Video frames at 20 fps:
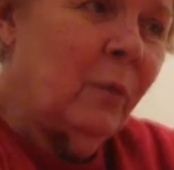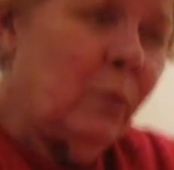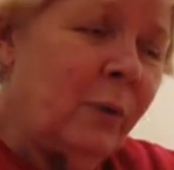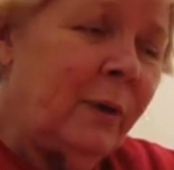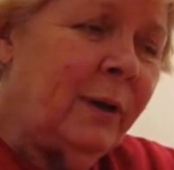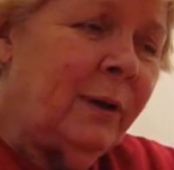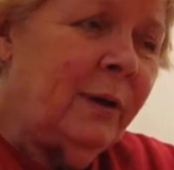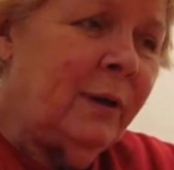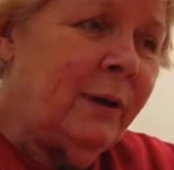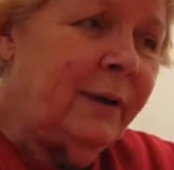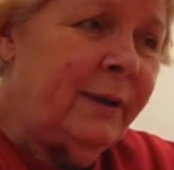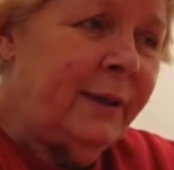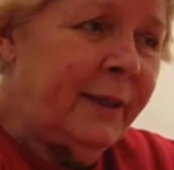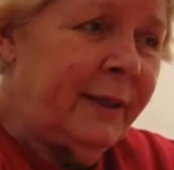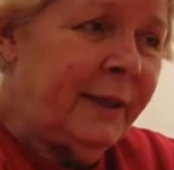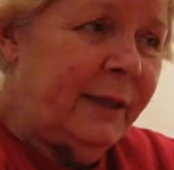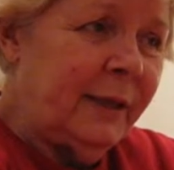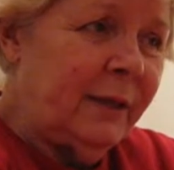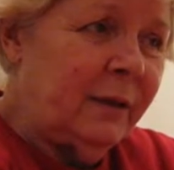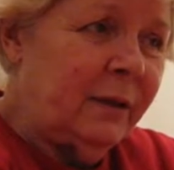Well, let's
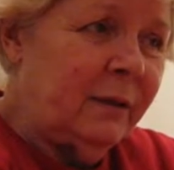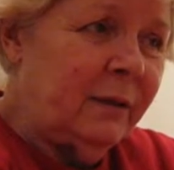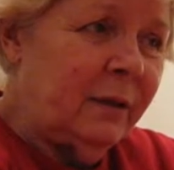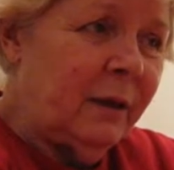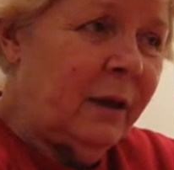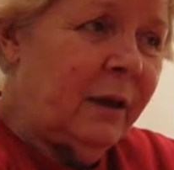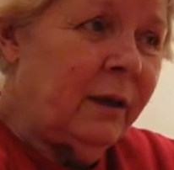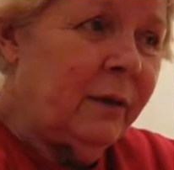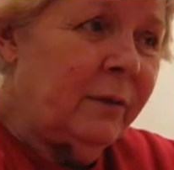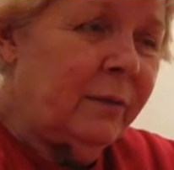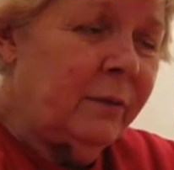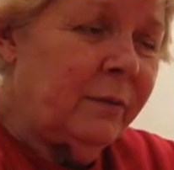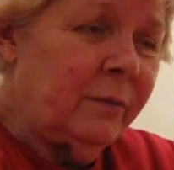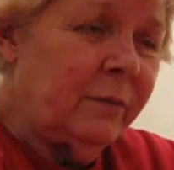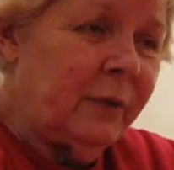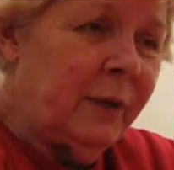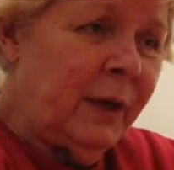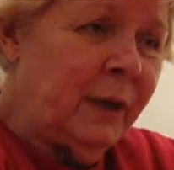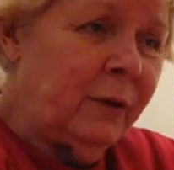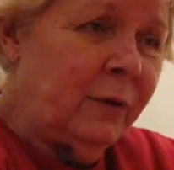see. I
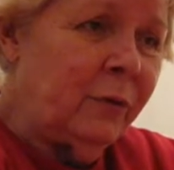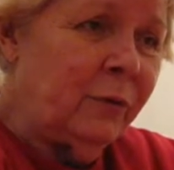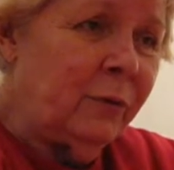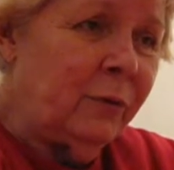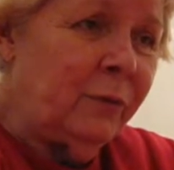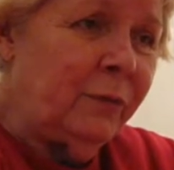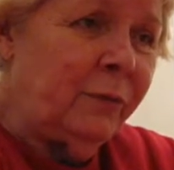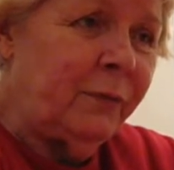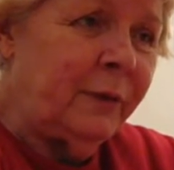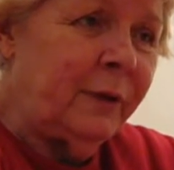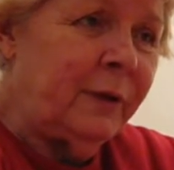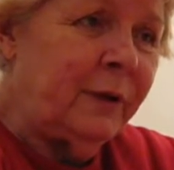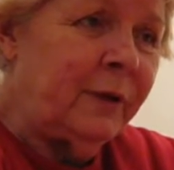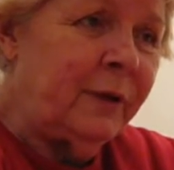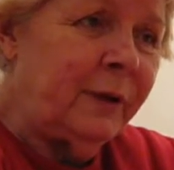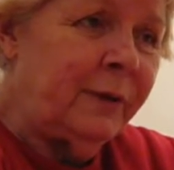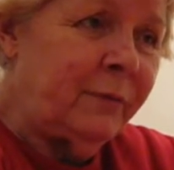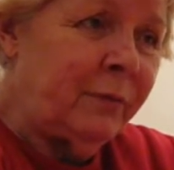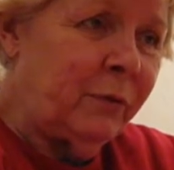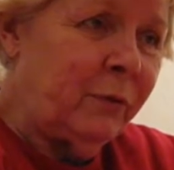had a girlfriend
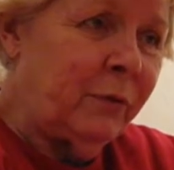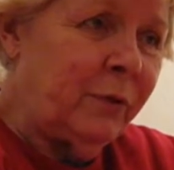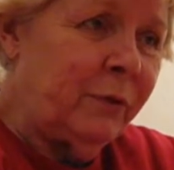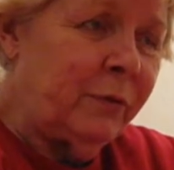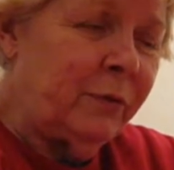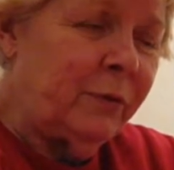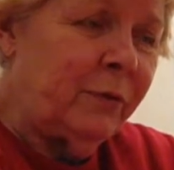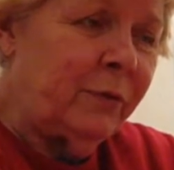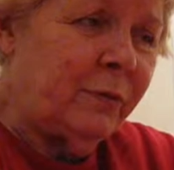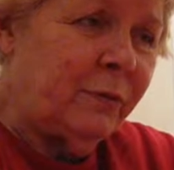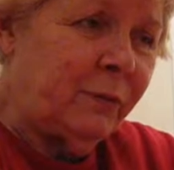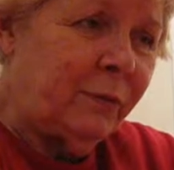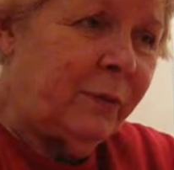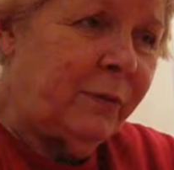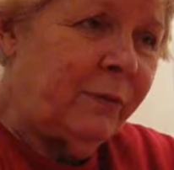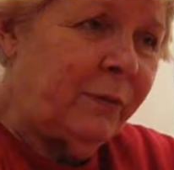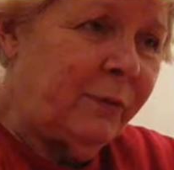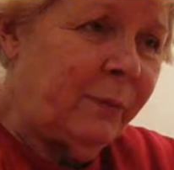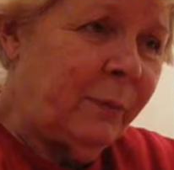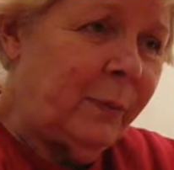that lived across the
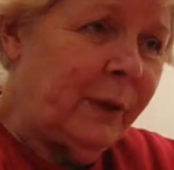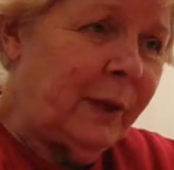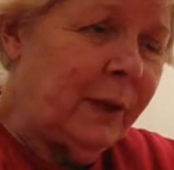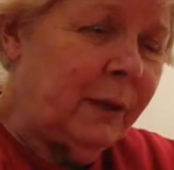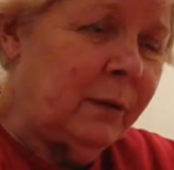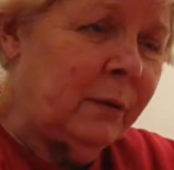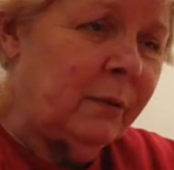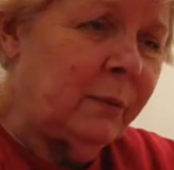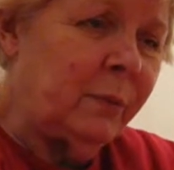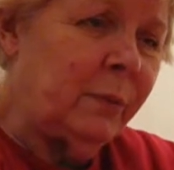street from me.